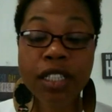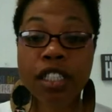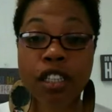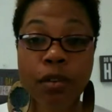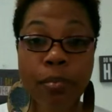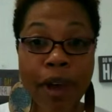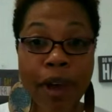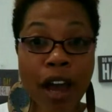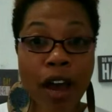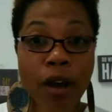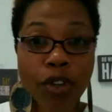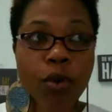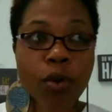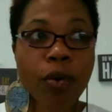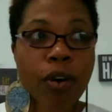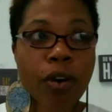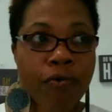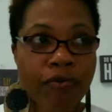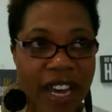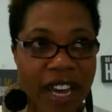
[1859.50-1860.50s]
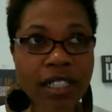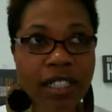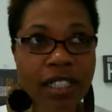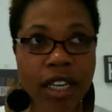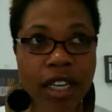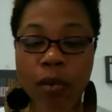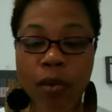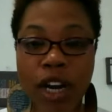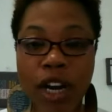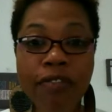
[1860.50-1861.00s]
is about you investing
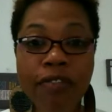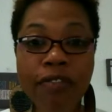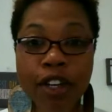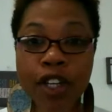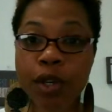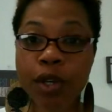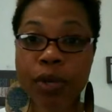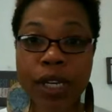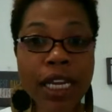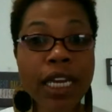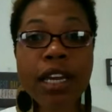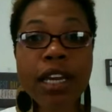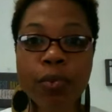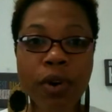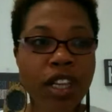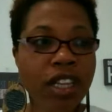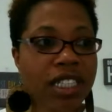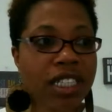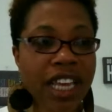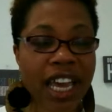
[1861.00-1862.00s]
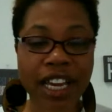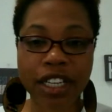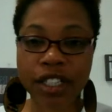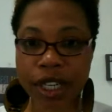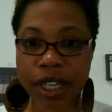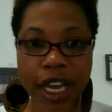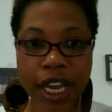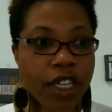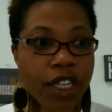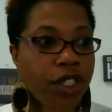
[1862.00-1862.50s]
in whatever you need, whether it's
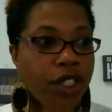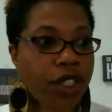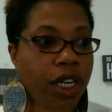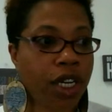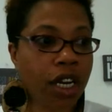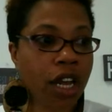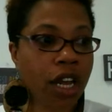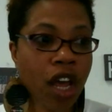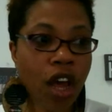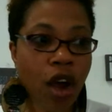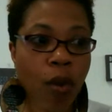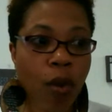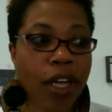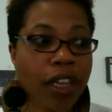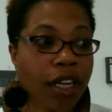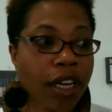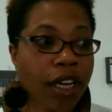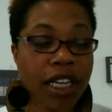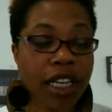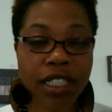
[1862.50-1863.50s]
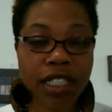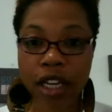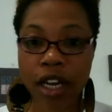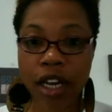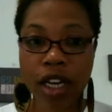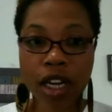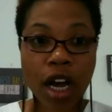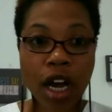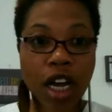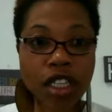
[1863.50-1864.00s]
education, whether it's
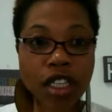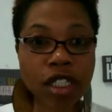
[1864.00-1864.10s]
a